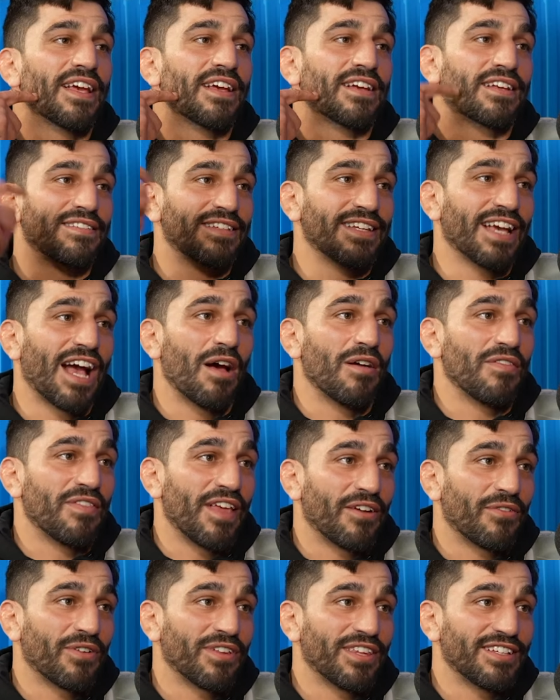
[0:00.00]
because he got
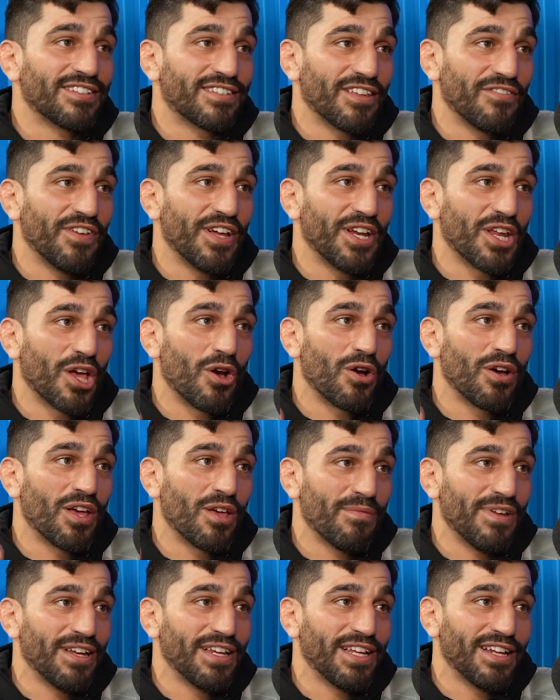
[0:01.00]
they released a video of
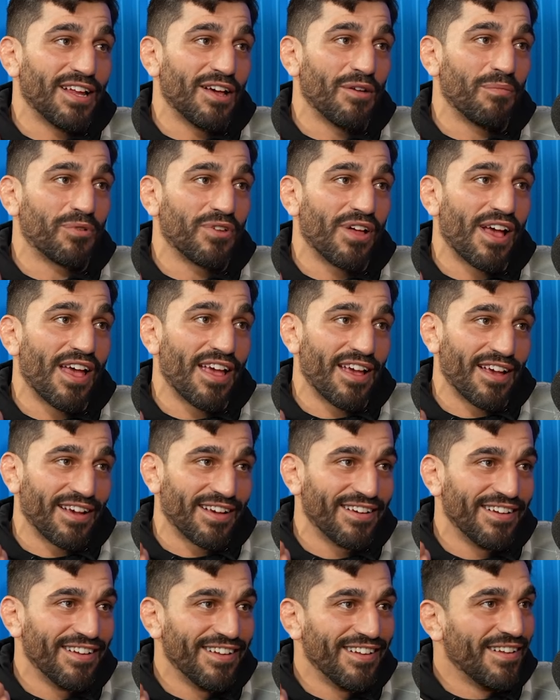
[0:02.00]
him and Nina
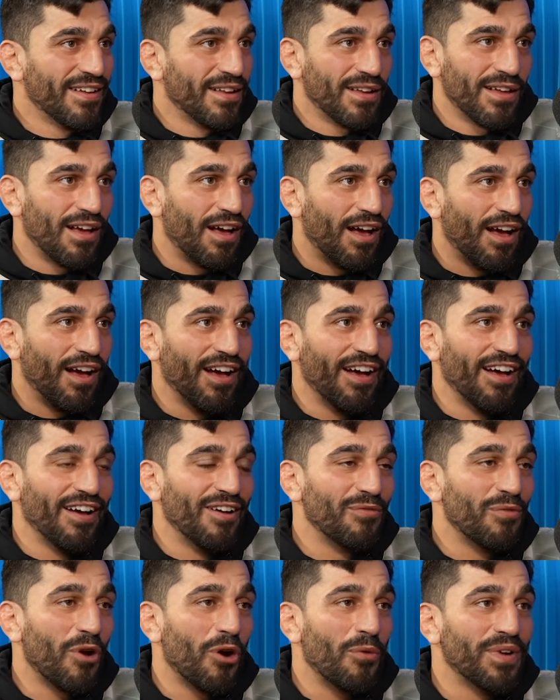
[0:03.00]
playing uh,
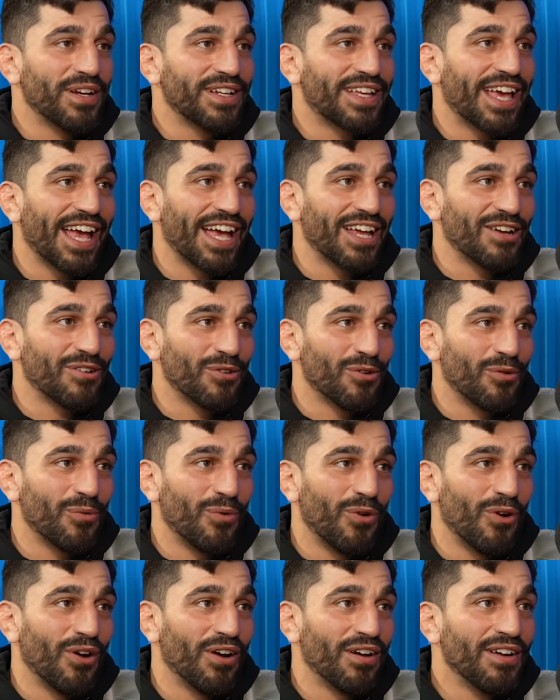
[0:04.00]
Roman Candle
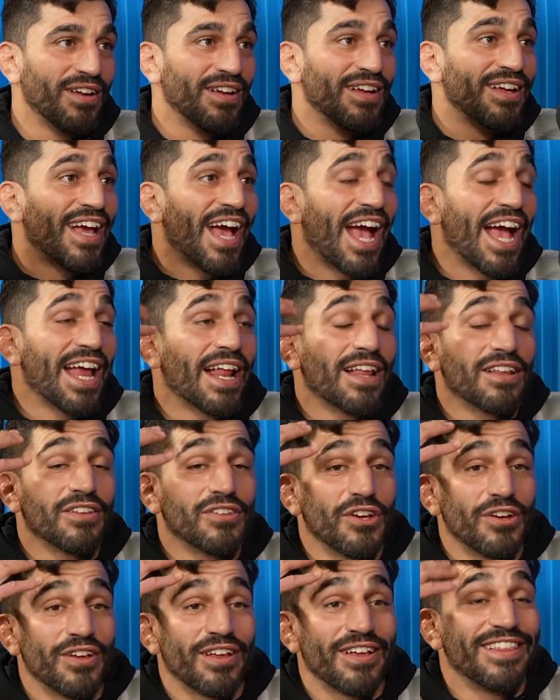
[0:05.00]
War, and,
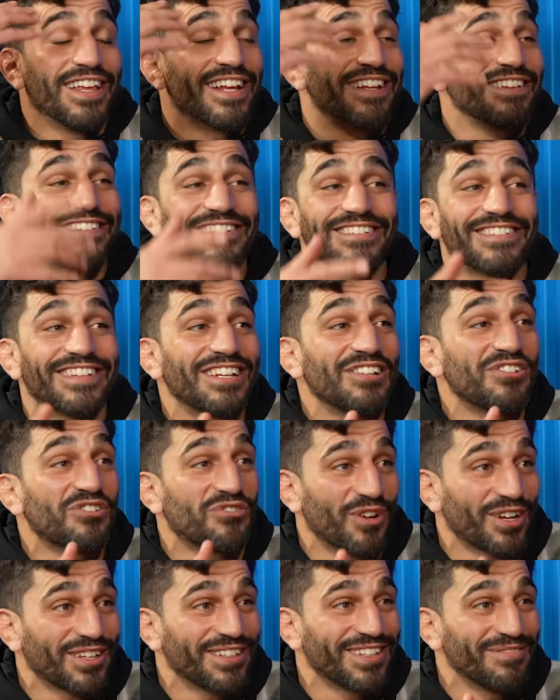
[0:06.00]
th- and then did you see
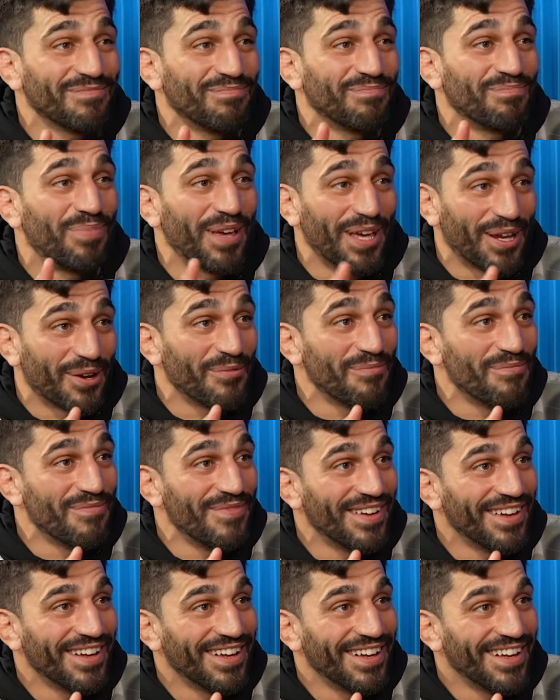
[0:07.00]
Strickland bit him?
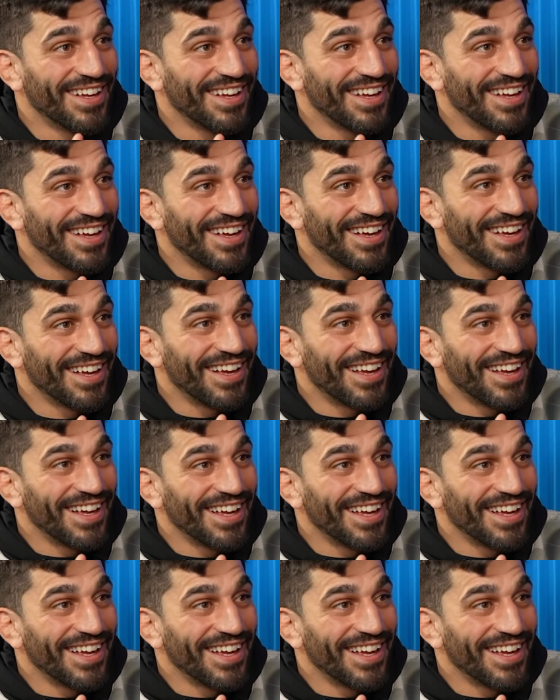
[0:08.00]
Yeah, bit